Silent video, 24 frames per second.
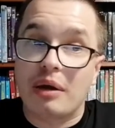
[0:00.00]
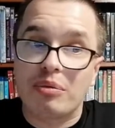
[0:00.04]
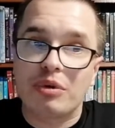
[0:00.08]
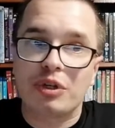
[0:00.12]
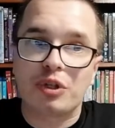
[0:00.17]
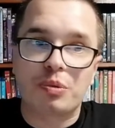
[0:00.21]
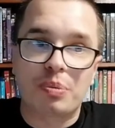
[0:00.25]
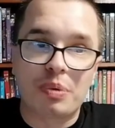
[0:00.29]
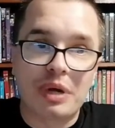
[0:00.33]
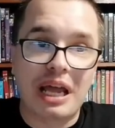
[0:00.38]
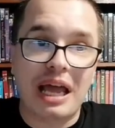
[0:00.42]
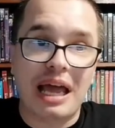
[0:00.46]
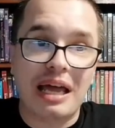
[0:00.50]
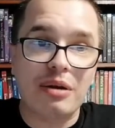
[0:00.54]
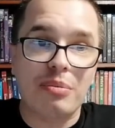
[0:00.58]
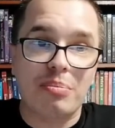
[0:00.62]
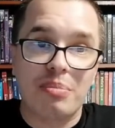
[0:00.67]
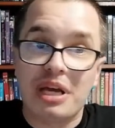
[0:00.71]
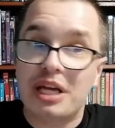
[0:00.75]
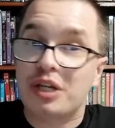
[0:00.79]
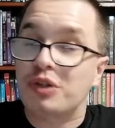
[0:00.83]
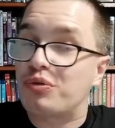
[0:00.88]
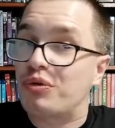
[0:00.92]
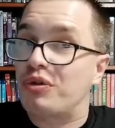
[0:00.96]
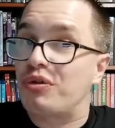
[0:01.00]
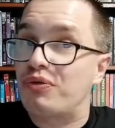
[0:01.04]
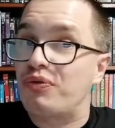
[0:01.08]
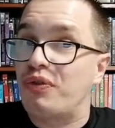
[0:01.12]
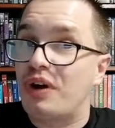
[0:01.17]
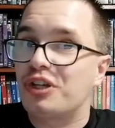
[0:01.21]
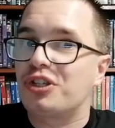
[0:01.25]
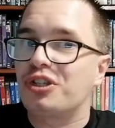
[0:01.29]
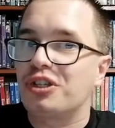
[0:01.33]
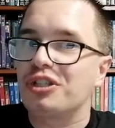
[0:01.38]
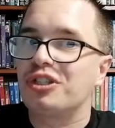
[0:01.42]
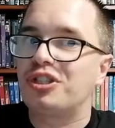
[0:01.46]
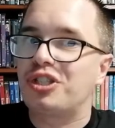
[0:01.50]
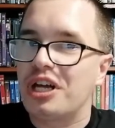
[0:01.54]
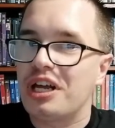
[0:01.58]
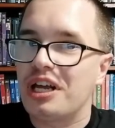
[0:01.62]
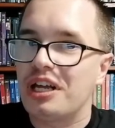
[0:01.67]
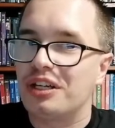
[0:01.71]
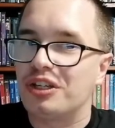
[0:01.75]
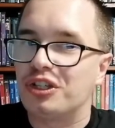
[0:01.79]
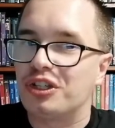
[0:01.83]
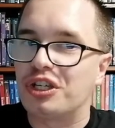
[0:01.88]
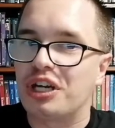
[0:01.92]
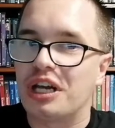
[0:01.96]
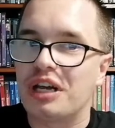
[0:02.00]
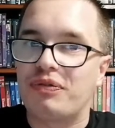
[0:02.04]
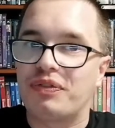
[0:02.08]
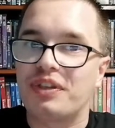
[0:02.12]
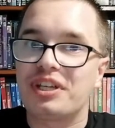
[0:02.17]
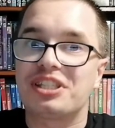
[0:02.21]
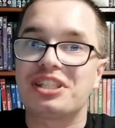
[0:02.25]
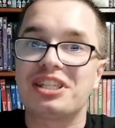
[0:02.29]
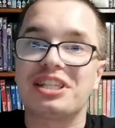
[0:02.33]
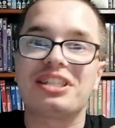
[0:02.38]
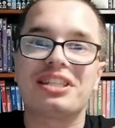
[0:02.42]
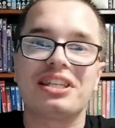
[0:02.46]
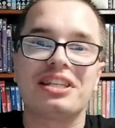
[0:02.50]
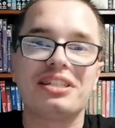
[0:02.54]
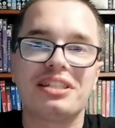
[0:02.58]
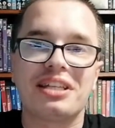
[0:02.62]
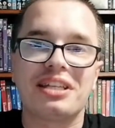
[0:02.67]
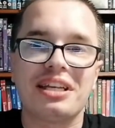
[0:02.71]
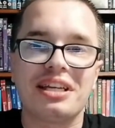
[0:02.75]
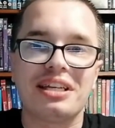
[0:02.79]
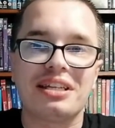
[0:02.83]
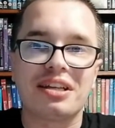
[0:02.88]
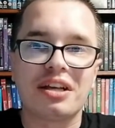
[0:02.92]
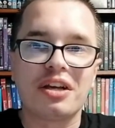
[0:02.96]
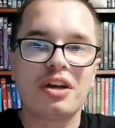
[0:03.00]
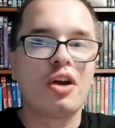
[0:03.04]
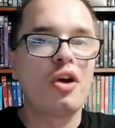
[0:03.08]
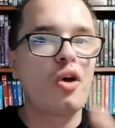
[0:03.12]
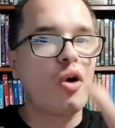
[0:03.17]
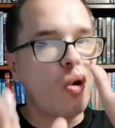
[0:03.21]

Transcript: which kind of makes for a refreshing change if this is indeed